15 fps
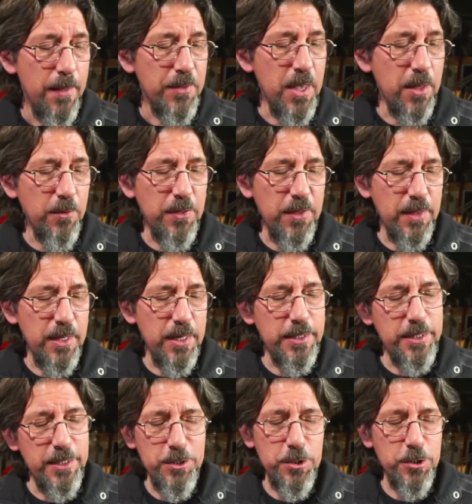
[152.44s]
The other thing that it
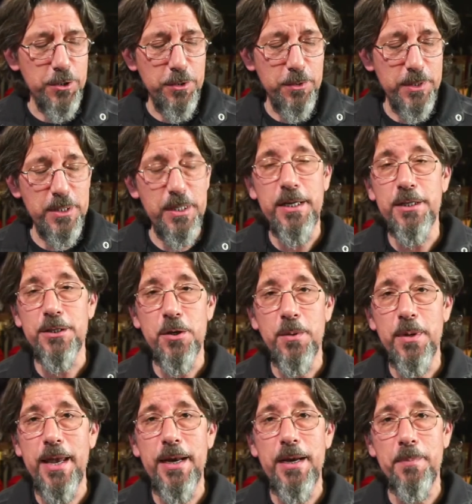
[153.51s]
teaches you is that it's
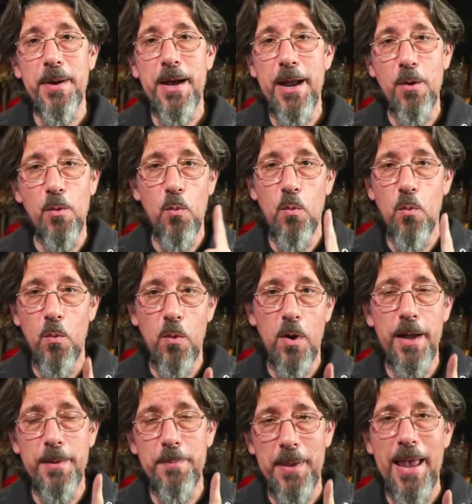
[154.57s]
okay to buy
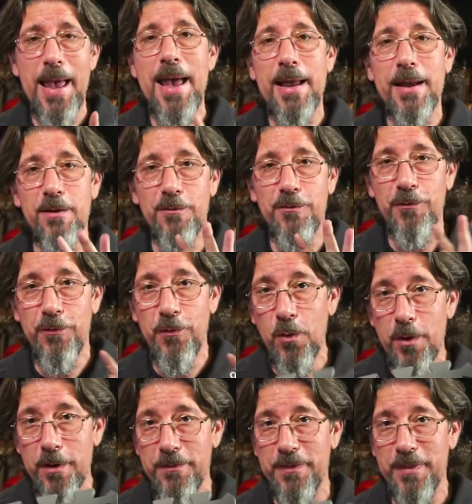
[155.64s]
1 pack of
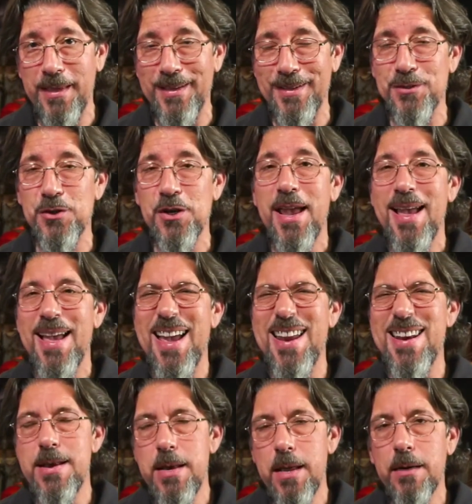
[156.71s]
4 of these
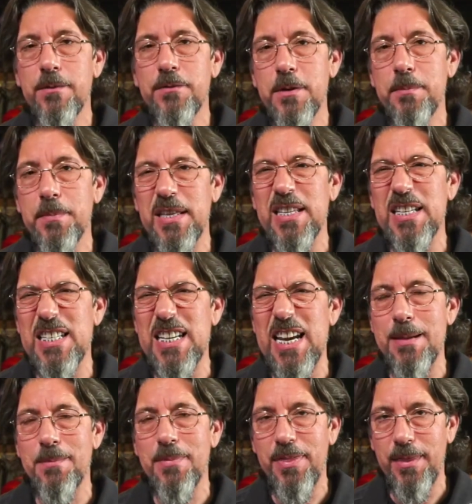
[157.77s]
and none of them be the
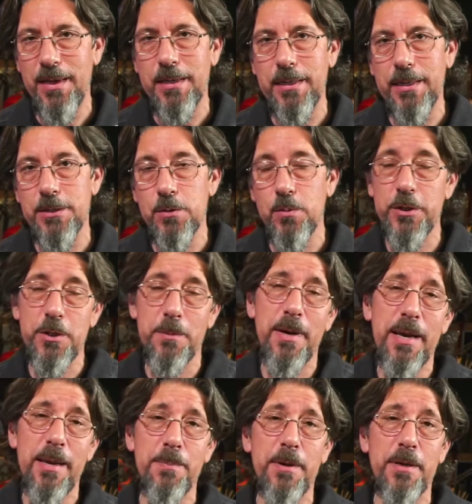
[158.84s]
same thickness, which in
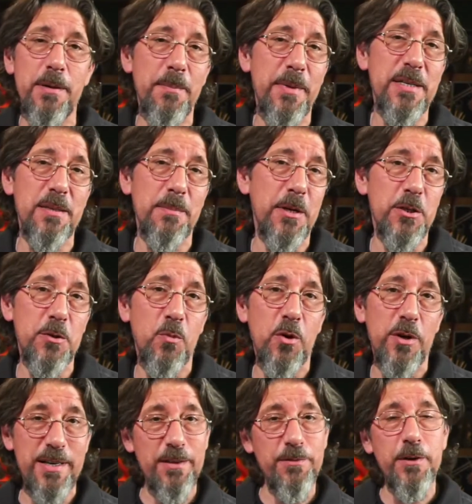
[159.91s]
my opinion makes it much more
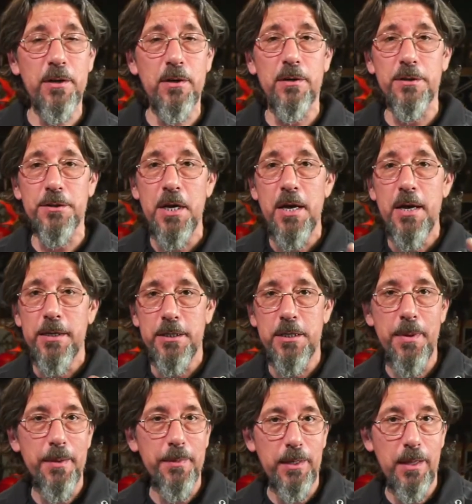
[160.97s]
difficult to
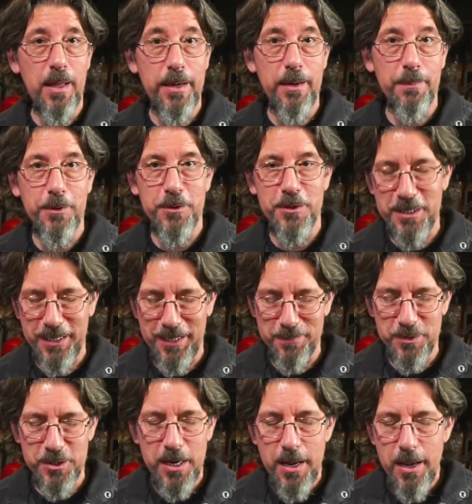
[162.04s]
be able to line up your
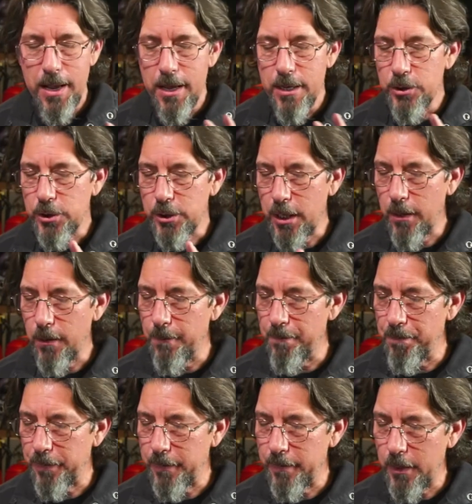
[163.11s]
seams. So
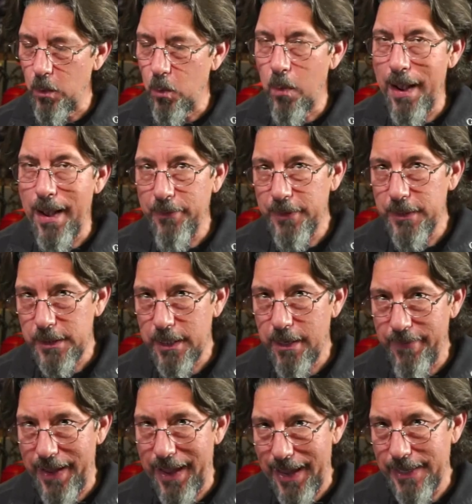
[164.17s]
while this
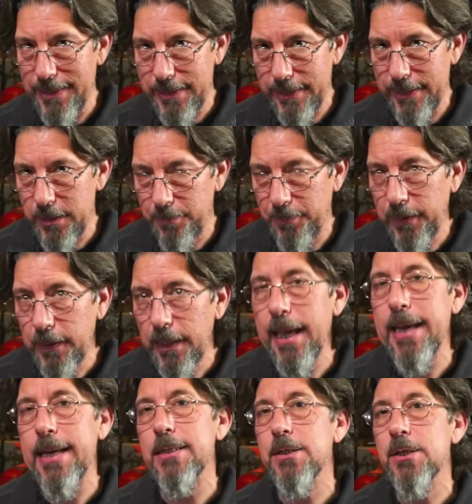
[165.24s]
stuff has its
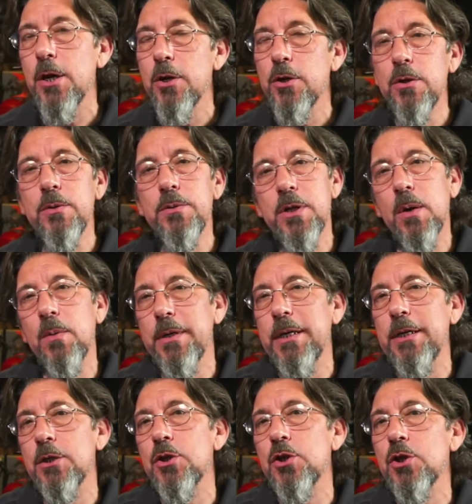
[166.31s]
place, you don't
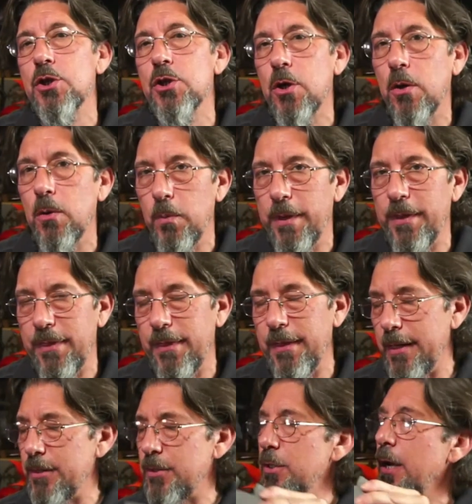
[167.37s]
need to start with
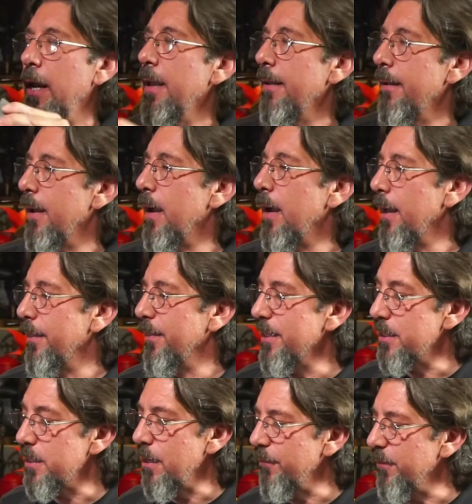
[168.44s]
this.
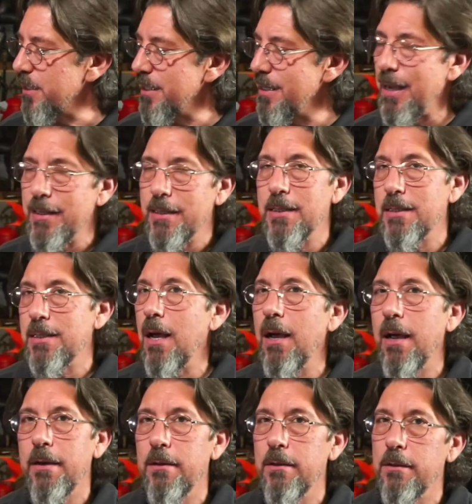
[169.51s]
This stuff is not
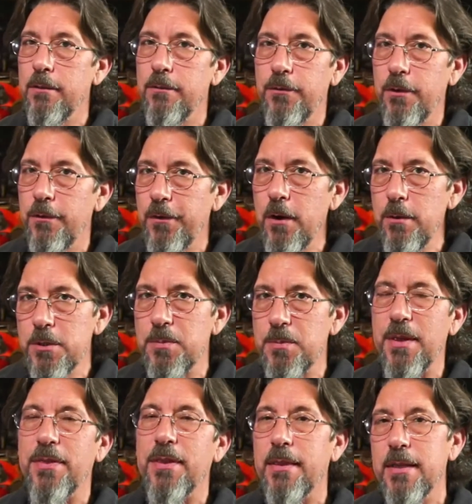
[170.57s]
designed for
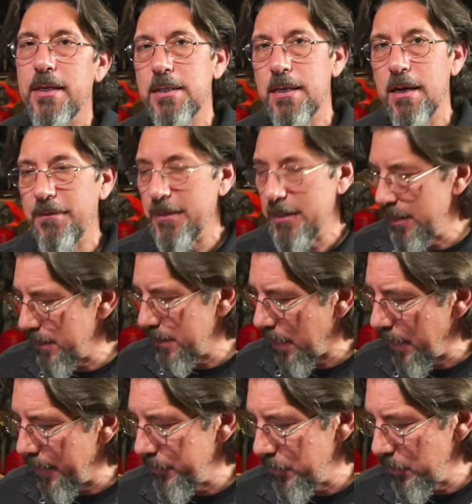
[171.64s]
foamsmithing. This stuff is
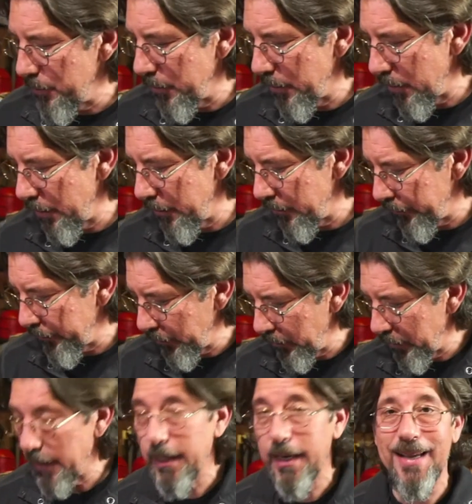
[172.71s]
designed to put on your
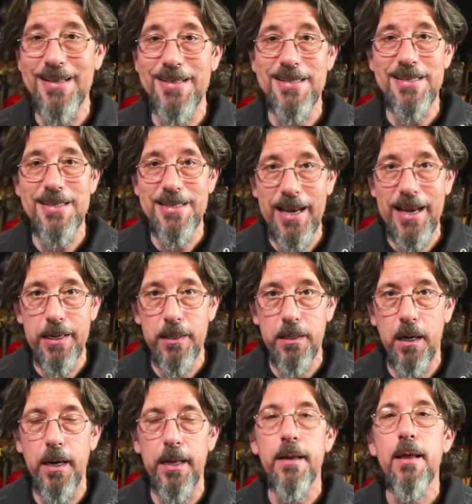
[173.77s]
floor and stand
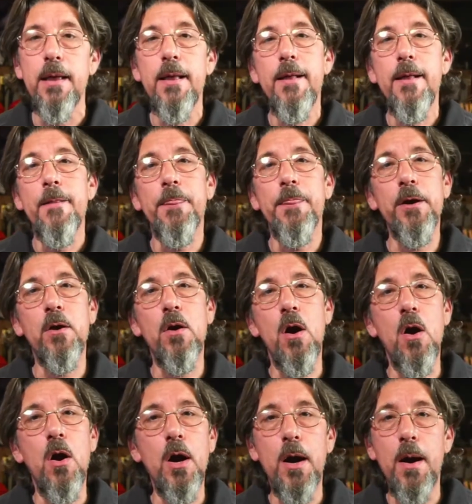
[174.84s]
on. There
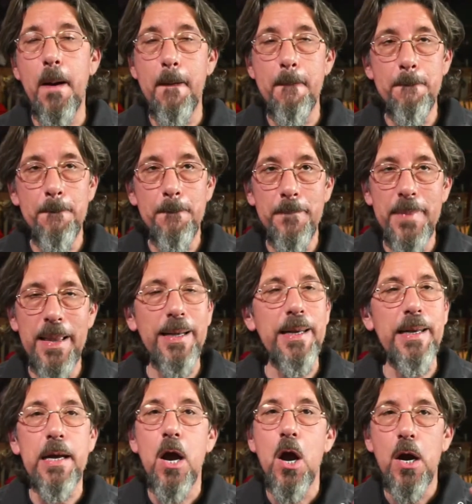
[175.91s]
are
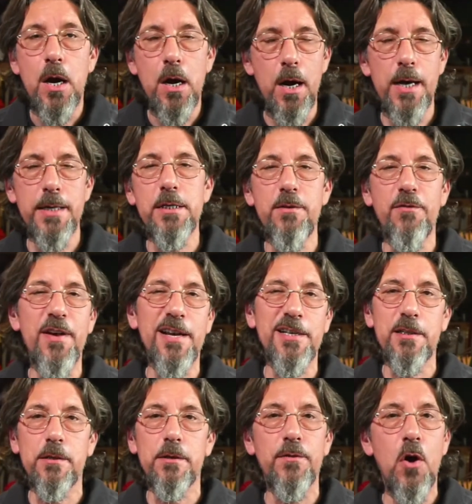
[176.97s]
many
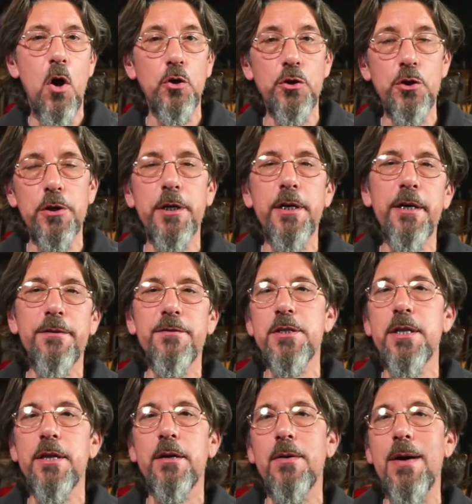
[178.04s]
cost-effective alternatives
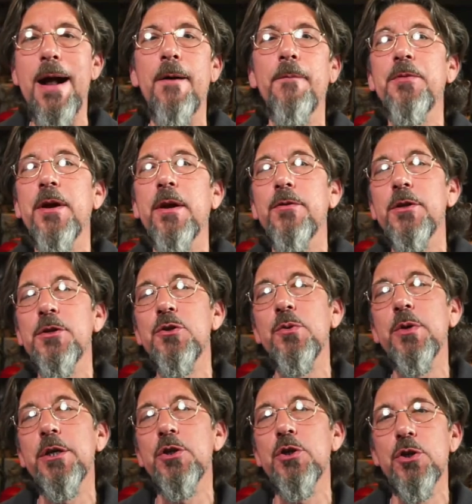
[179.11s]
that are out there that you
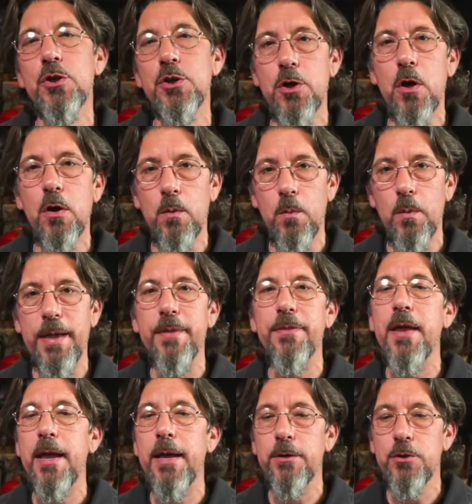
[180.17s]
can start
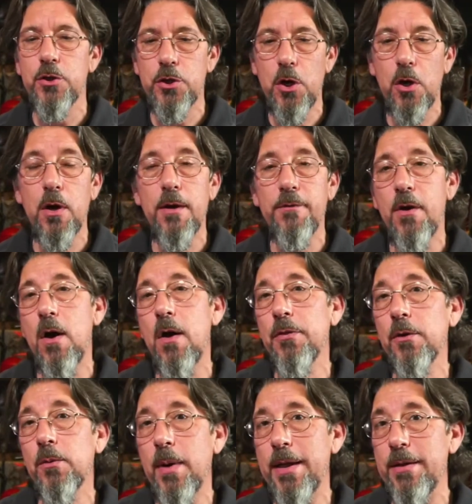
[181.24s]
with and start off on
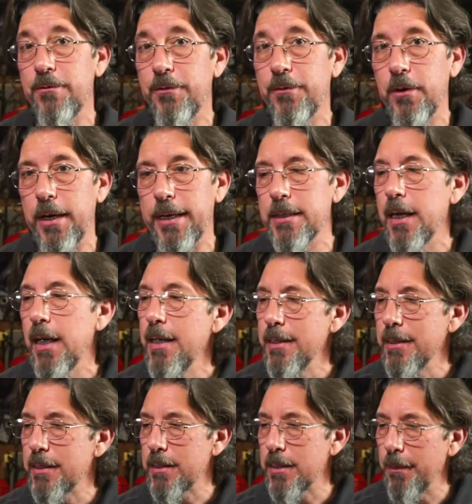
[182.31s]
the right foot.
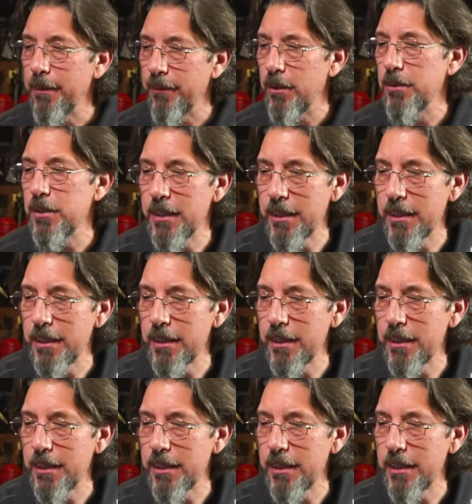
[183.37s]
Some of those